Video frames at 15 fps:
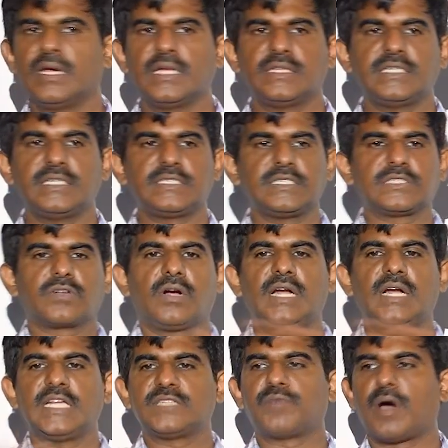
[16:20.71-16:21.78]
This is called
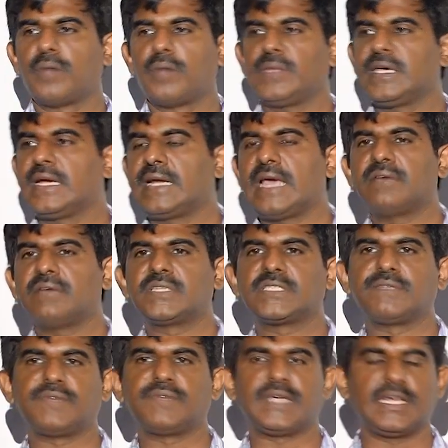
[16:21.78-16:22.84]
as forming a
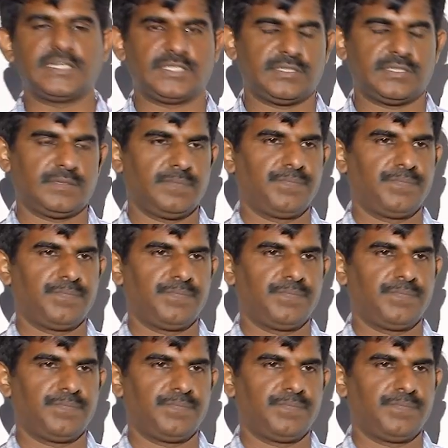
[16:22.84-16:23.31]
diversification.